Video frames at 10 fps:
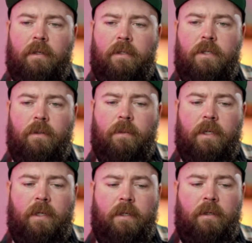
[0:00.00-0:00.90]
So,
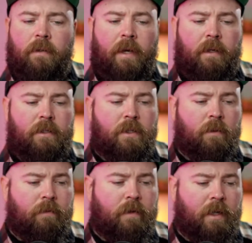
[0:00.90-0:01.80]
okay. So
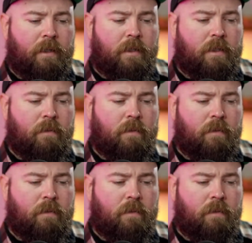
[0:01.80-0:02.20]
we've got this